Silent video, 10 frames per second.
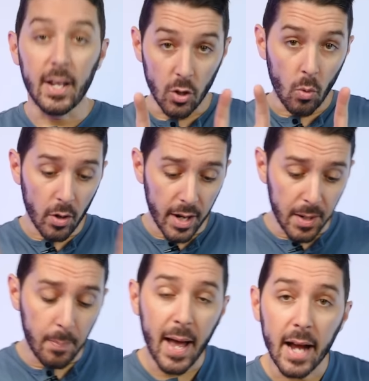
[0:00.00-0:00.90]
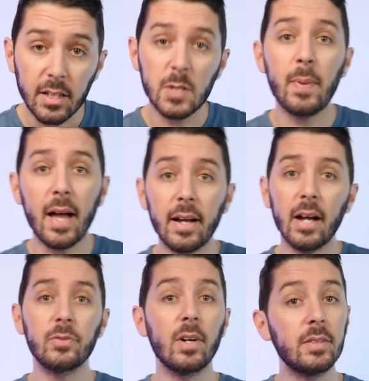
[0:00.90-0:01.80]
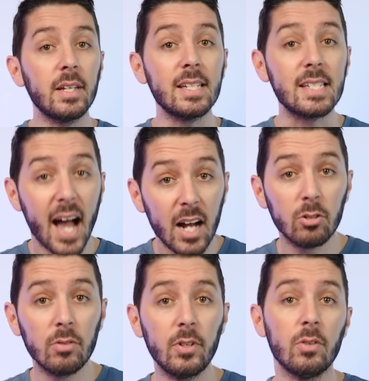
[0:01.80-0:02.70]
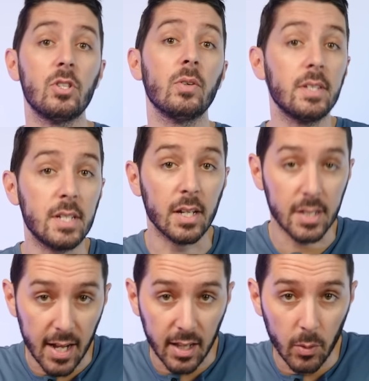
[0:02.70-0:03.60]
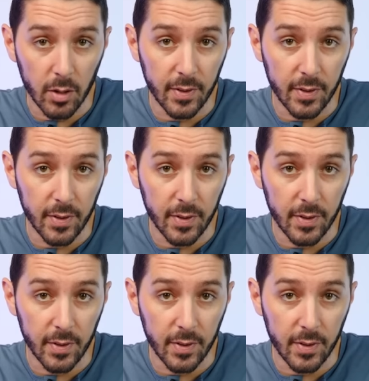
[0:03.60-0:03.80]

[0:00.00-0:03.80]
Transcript: And don't worry, I'm gonna pack this bag out throughout the entire review so you can see exactly what it